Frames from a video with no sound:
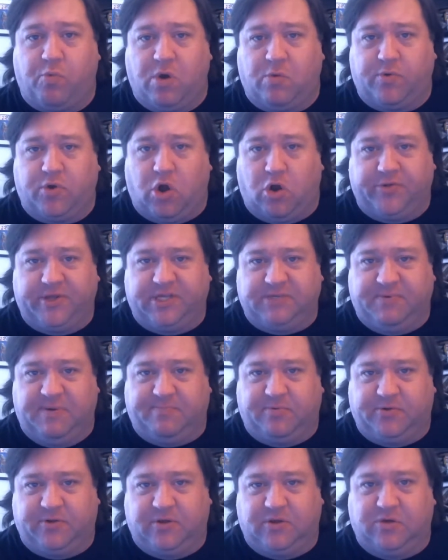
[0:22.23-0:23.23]
What would all these
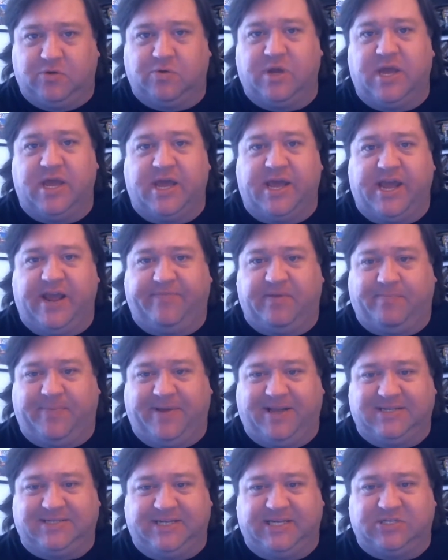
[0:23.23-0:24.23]
people do if the
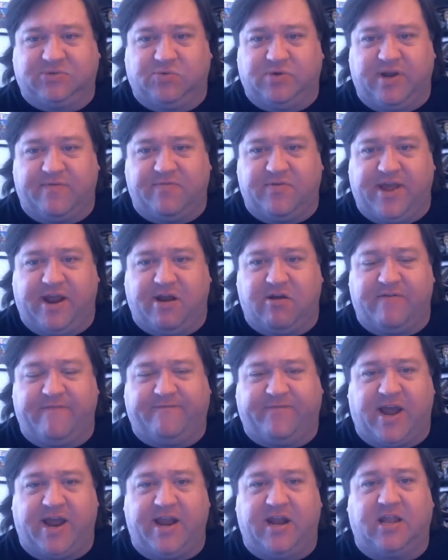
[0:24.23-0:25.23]
PCs were never there? And
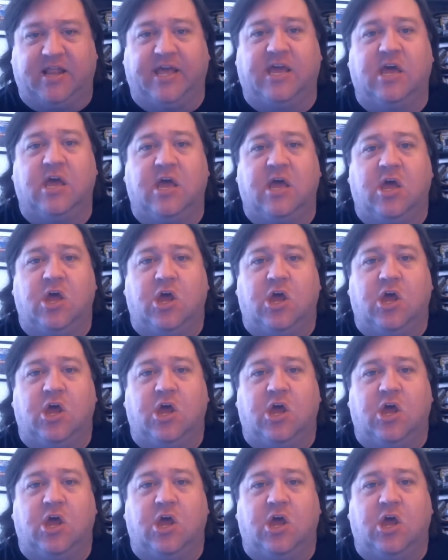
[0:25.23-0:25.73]
finally,